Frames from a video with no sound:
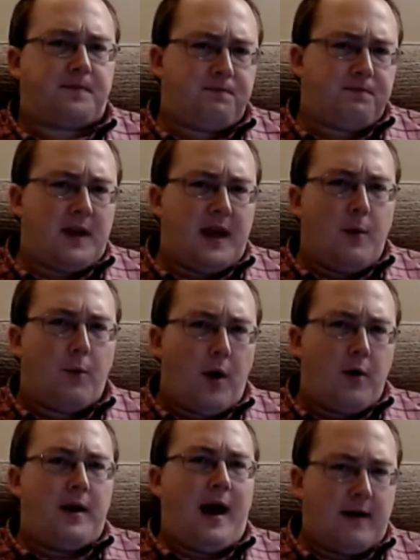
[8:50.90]
it
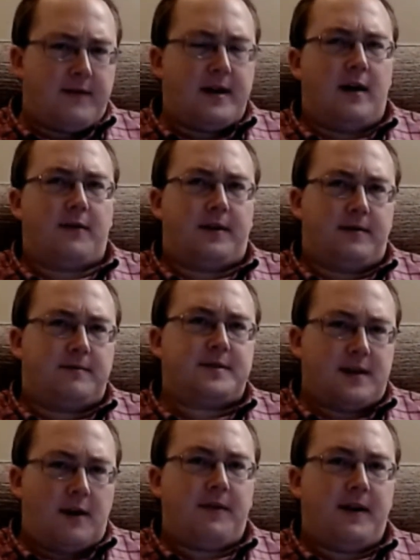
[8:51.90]
won't have enough
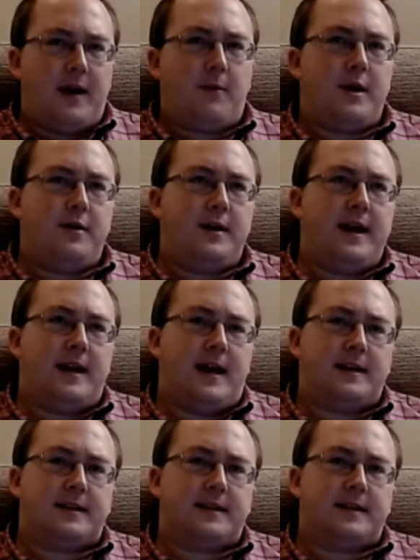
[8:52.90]
stuff in it when you need it.